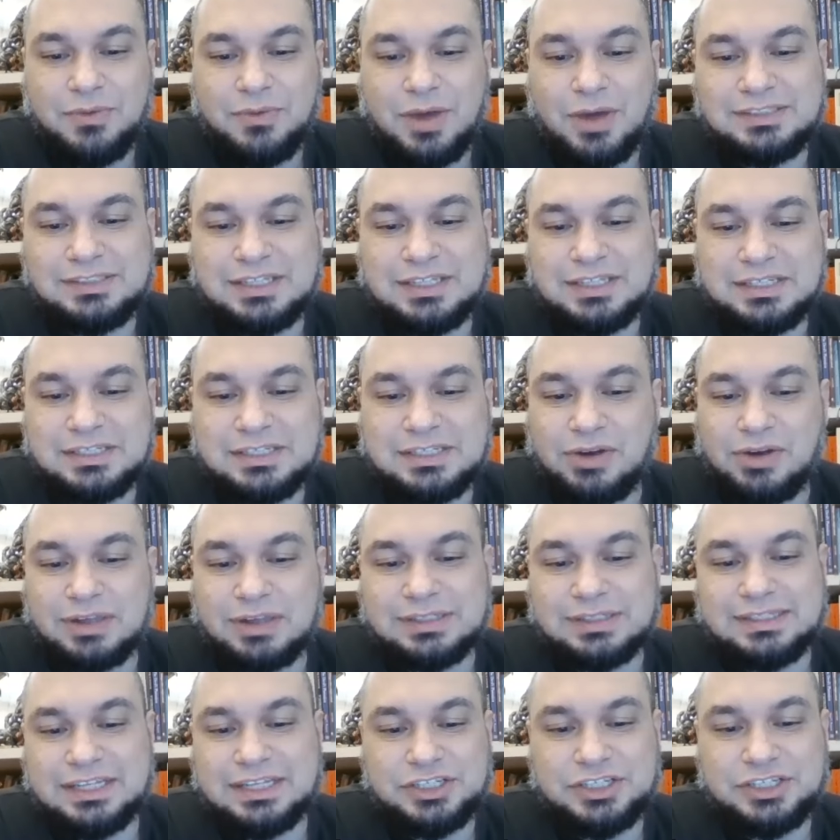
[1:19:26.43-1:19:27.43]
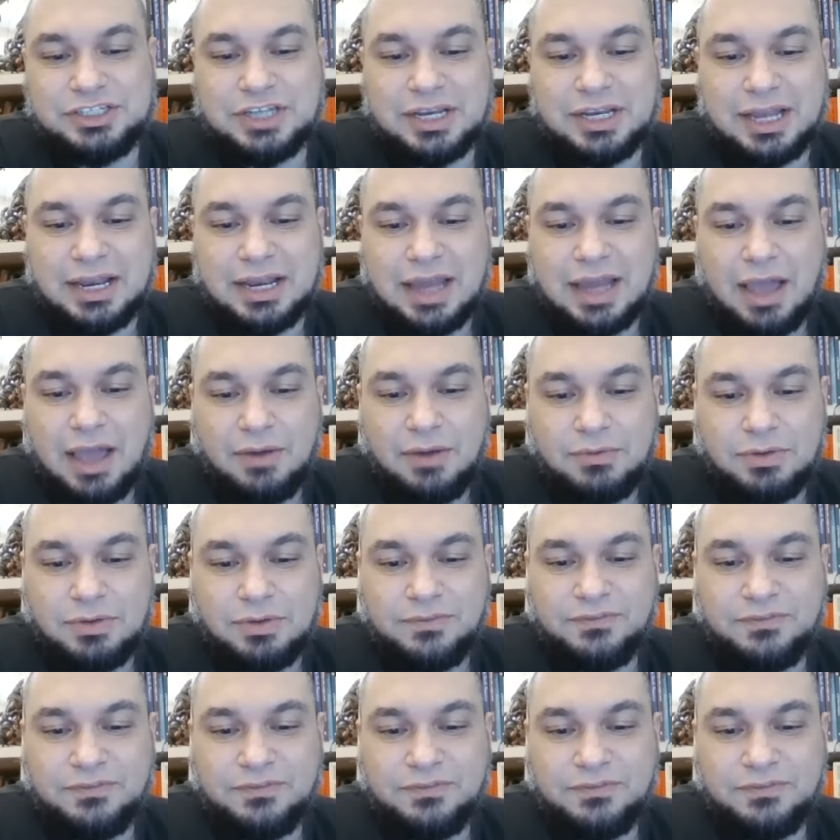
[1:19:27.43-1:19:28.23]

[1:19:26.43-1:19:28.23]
How it was this transition, and how